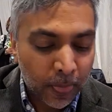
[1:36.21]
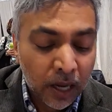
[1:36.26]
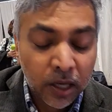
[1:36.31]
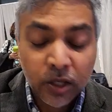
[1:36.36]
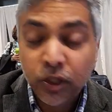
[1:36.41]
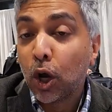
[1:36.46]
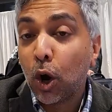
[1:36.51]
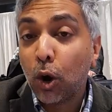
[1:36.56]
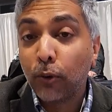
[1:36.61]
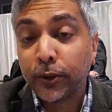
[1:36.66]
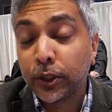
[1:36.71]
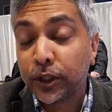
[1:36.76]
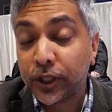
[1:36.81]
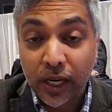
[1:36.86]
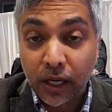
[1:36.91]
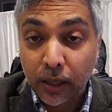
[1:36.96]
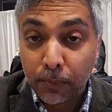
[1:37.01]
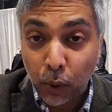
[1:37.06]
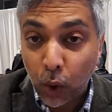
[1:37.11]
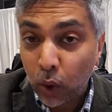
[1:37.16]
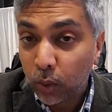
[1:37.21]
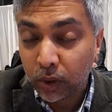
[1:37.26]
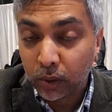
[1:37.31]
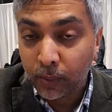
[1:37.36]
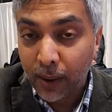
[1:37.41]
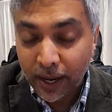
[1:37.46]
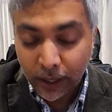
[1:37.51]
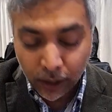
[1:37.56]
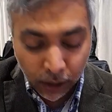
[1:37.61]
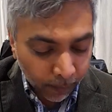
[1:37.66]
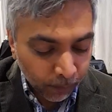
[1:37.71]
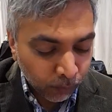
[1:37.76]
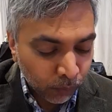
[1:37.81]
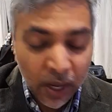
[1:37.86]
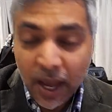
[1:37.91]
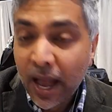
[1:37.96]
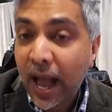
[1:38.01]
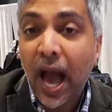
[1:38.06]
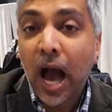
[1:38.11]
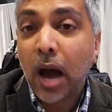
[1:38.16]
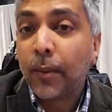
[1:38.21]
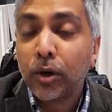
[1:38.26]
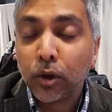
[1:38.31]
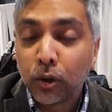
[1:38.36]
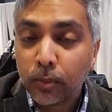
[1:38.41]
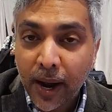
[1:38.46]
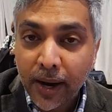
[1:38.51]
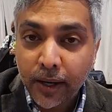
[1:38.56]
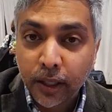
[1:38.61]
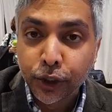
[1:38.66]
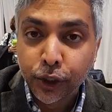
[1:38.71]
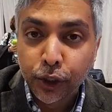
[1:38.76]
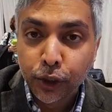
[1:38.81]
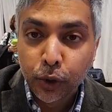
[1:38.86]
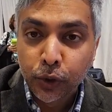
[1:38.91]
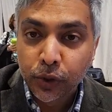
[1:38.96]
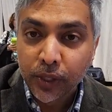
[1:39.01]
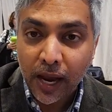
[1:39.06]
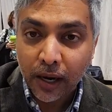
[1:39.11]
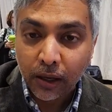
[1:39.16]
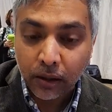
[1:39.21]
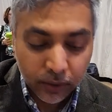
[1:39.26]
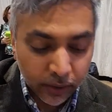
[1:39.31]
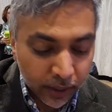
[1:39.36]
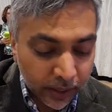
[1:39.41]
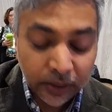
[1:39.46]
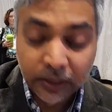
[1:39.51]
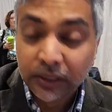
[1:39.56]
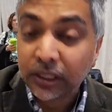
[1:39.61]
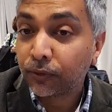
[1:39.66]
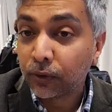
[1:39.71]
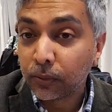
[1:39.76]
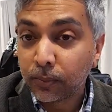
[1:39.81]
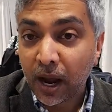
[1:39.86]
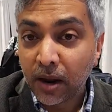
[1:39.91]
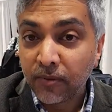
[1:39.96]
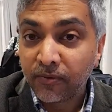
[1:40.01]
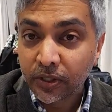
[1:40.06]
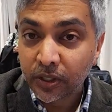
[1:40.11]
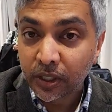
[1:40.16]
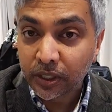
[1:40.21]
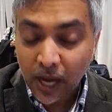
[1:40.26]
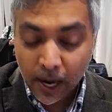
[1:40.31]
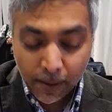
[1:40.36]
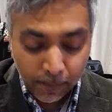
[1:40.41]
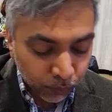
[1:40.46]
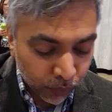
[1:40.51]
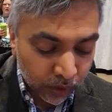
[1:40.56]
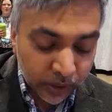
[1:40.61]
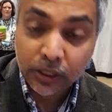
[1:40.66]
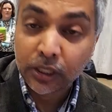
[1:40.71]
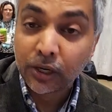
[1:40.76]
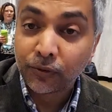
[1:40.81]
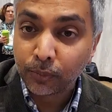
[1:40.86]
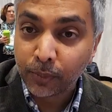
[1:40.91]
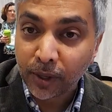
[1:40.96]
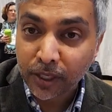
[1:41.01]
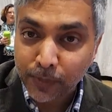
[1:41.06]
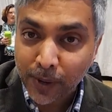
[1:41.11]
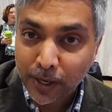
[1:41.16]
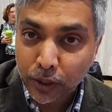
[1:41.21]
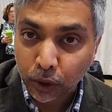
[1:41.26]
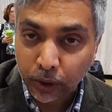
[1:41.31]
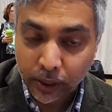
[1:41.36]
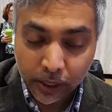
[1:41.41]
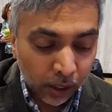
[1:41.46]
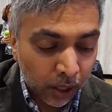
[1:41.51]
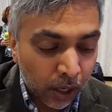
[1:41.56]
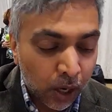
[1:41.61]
So if you're sending an appointment reminder, how many reminders should you send? Is it different by visit type? Is it different by specialty?